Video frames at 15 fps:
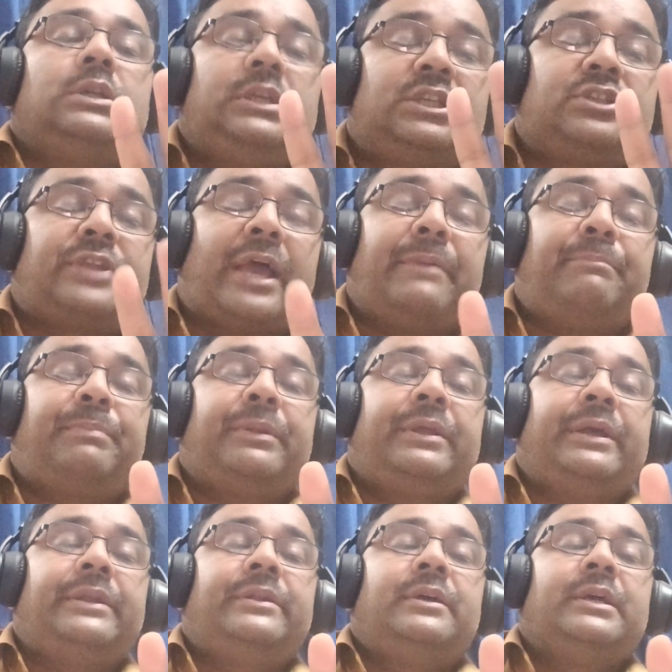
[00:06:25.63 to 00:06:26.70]
is time
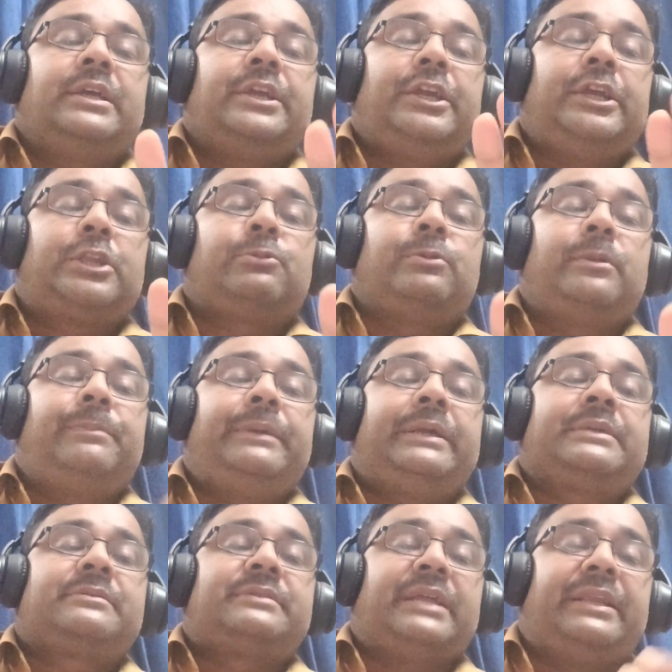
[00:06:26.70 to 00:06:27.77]
period, it will be
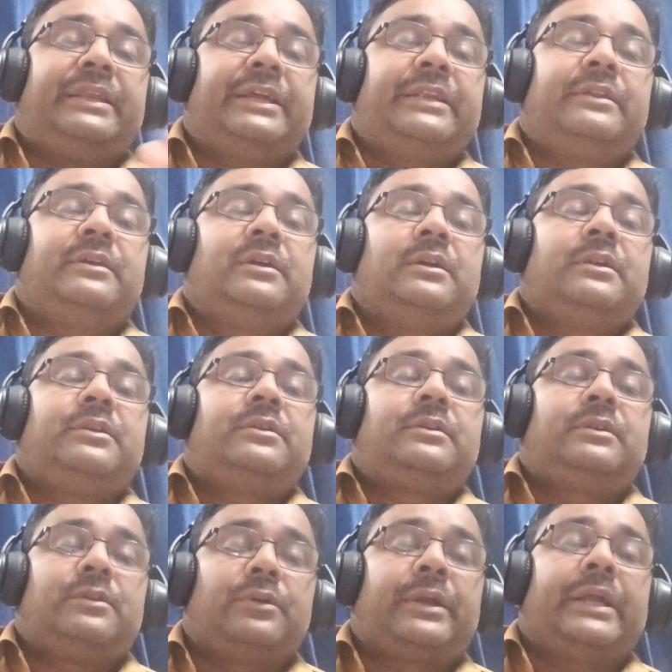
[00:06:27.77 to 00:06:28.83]
extended,
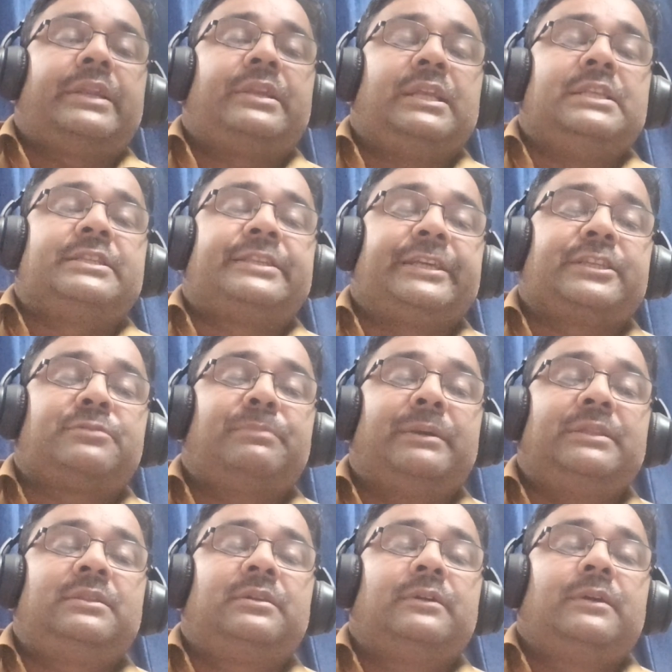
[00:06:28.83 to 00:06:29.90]
okay, till 6
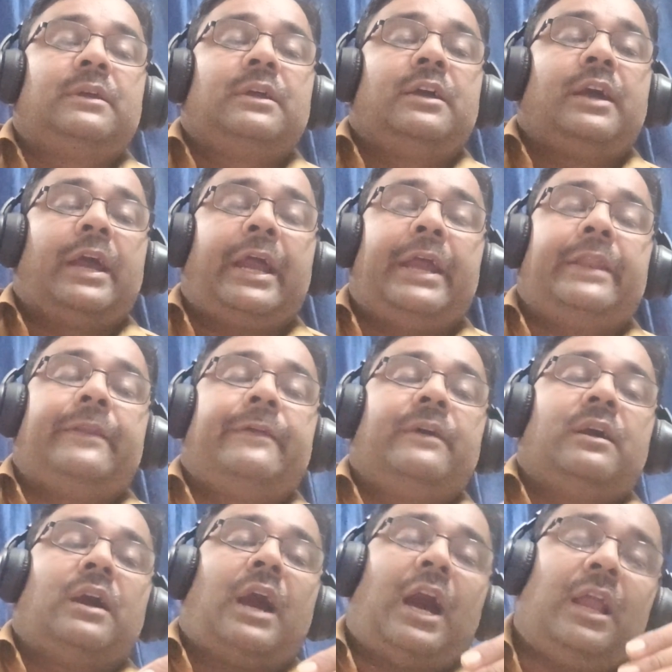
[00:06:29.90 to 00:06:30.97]
month,
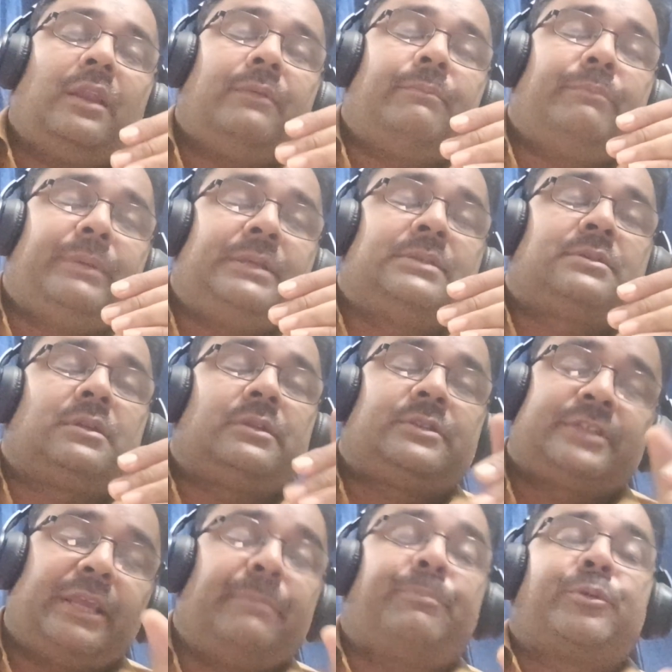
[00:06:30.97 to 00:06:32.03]
and all means
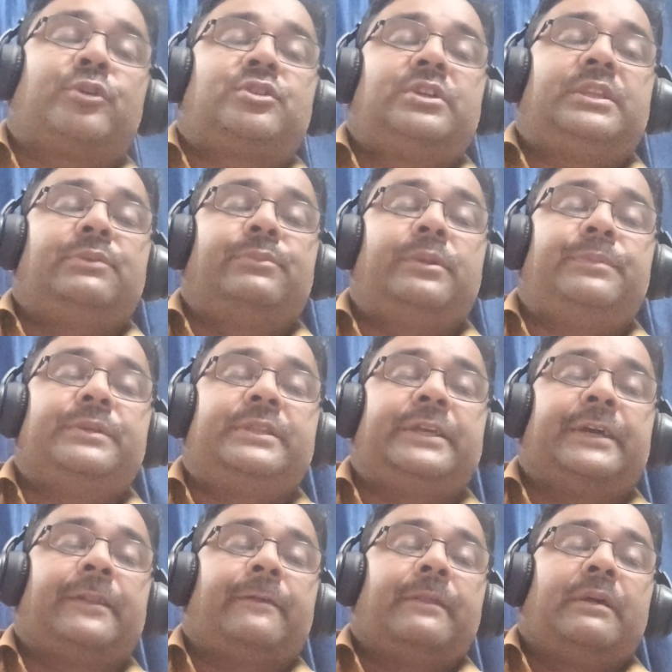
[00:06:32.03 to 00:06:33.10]
same proceeding will be
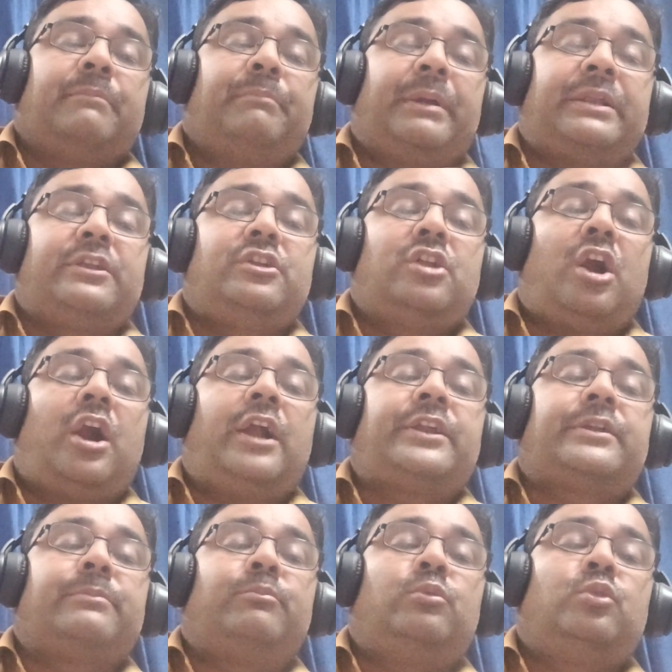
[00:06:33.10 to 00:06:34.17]
there, but
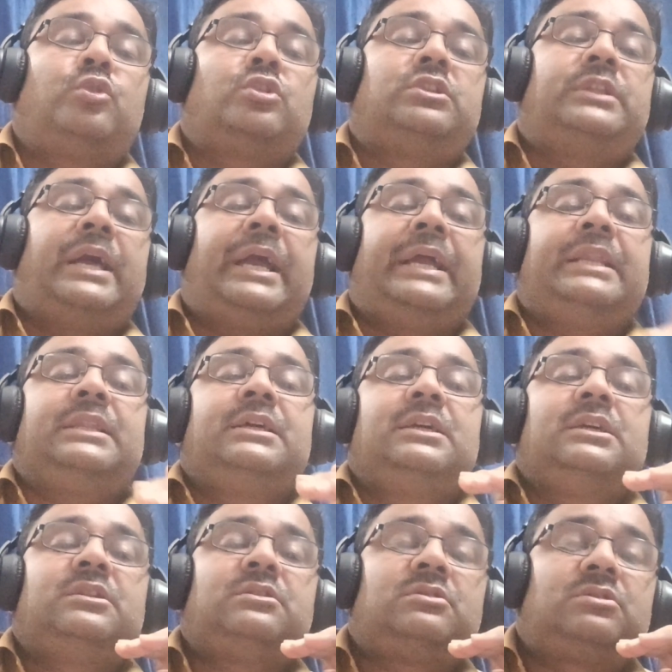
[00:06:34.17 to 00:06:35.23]
not more than
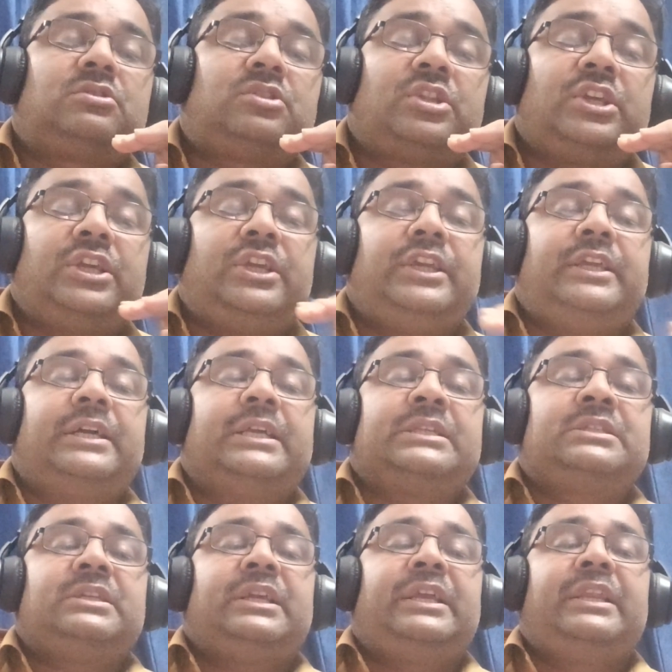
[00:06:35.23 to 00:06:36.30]
3
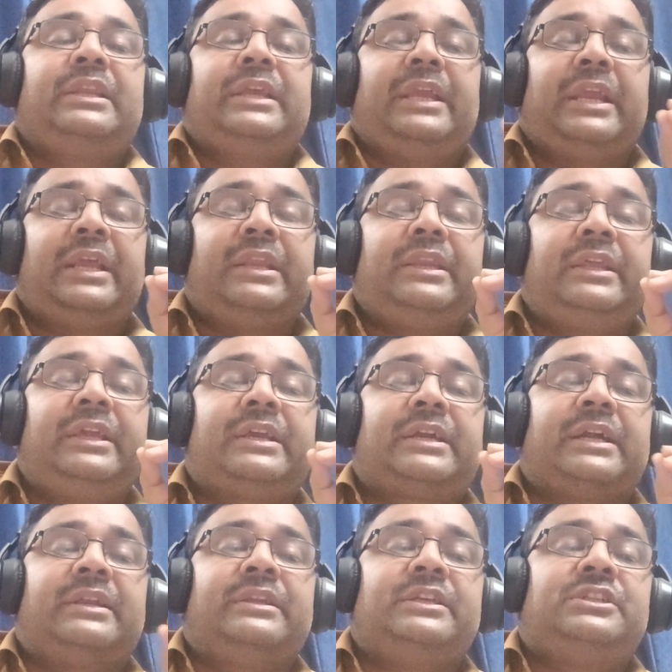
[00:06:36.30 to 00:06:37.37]
years in any
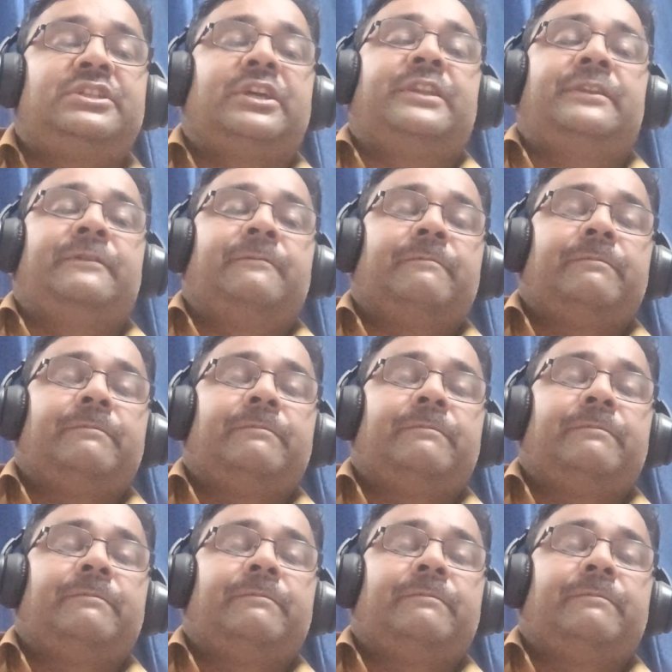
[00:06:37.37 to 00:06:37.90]
condition.